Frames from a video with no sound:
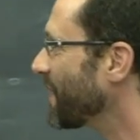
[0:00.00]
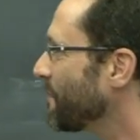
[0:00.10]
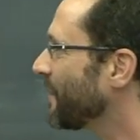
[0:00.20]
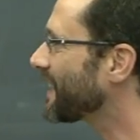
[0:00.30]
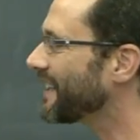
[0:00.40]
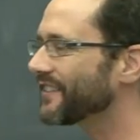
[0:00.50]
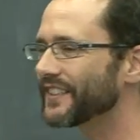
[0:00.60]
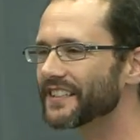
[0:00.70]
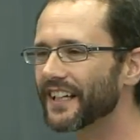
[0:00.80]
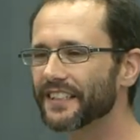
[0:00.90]
but under
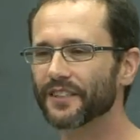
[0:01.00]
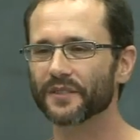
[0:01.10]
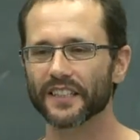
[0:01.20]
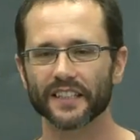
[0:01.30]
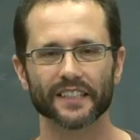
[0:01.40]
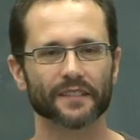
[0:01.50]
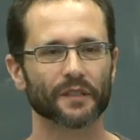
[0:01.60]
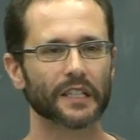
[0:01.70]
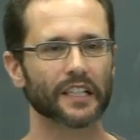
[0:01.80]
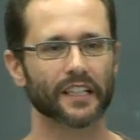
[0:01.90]
this axiom, uh,
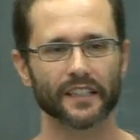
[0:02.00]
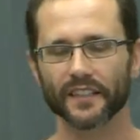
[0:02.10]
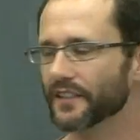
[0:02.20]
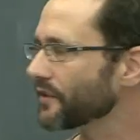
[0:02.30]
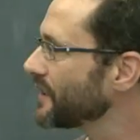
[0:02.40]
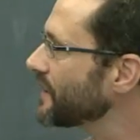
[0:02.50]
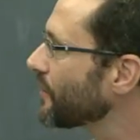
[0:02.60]
uh, so this